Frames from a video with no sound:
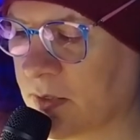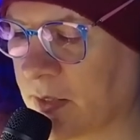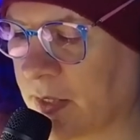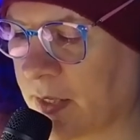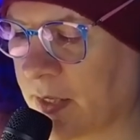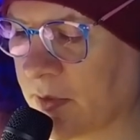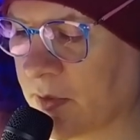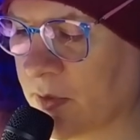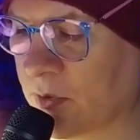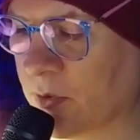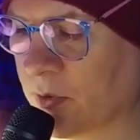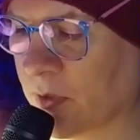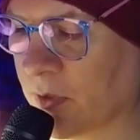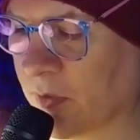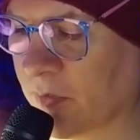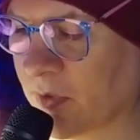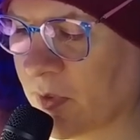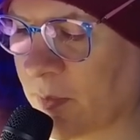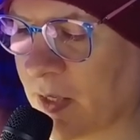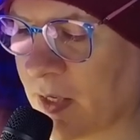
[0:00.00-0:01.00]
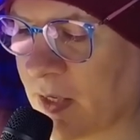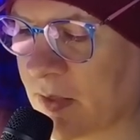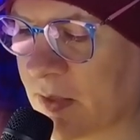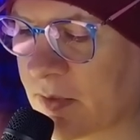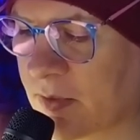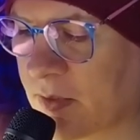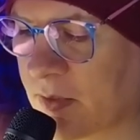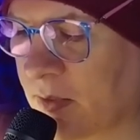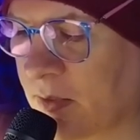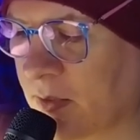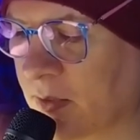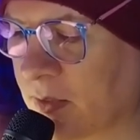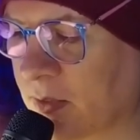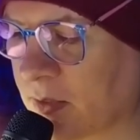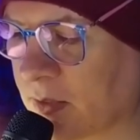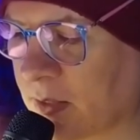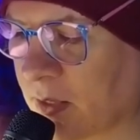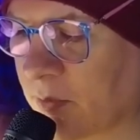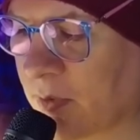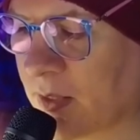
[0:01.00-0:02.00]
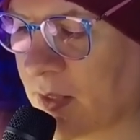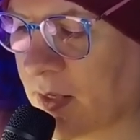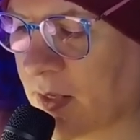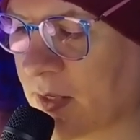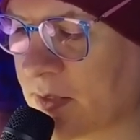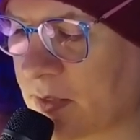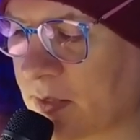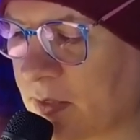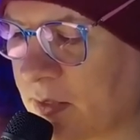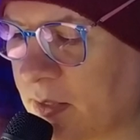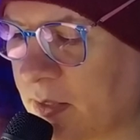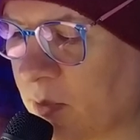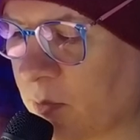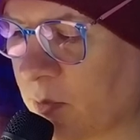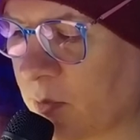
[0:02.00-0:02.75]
other took off the mask that I realized it was